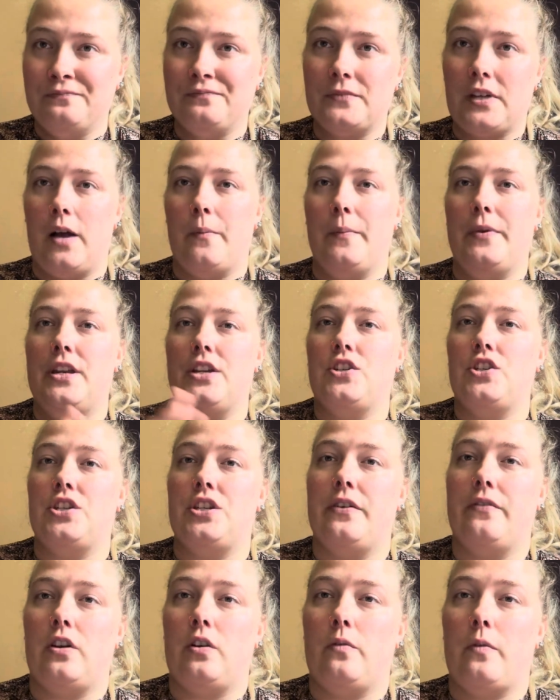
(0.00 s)

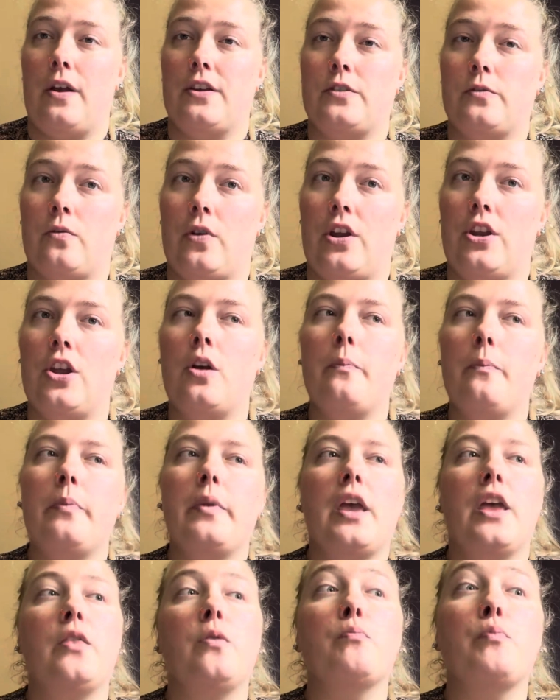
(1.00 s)
initiative and a referendum,
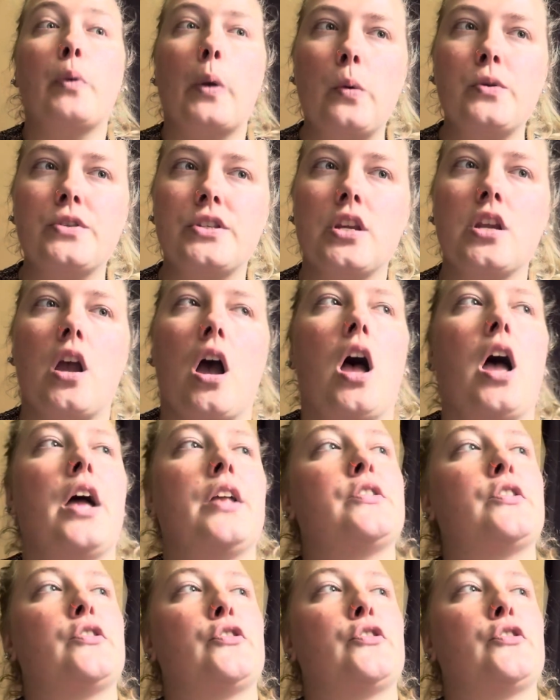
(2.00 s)
and pros and cons.